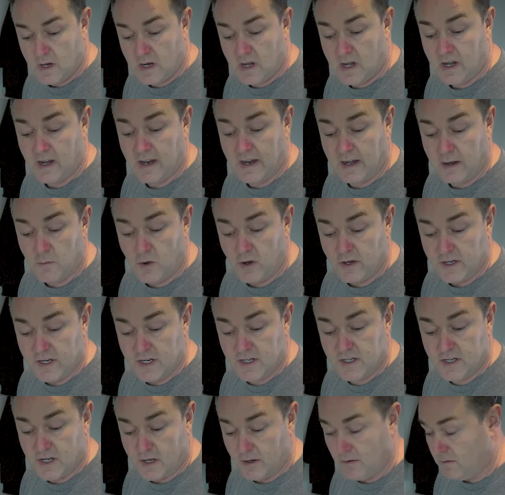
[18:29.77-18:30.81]
clearly what
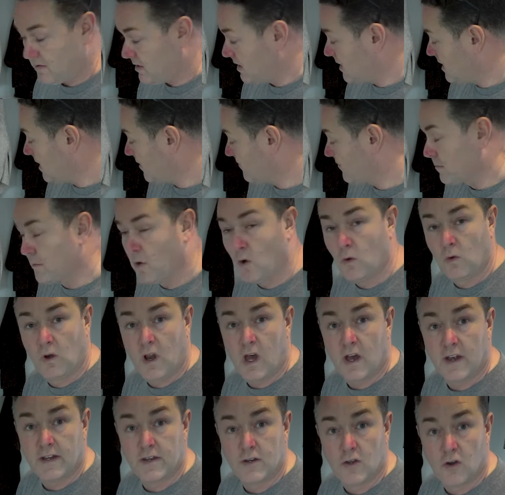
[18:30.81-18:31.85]
you'd do, you'd have them all
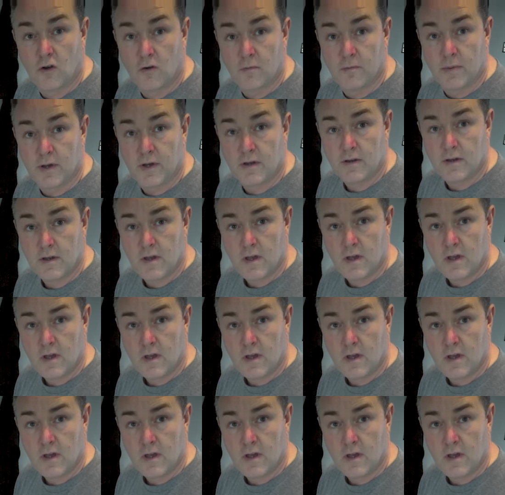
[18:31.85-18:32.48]
lined up.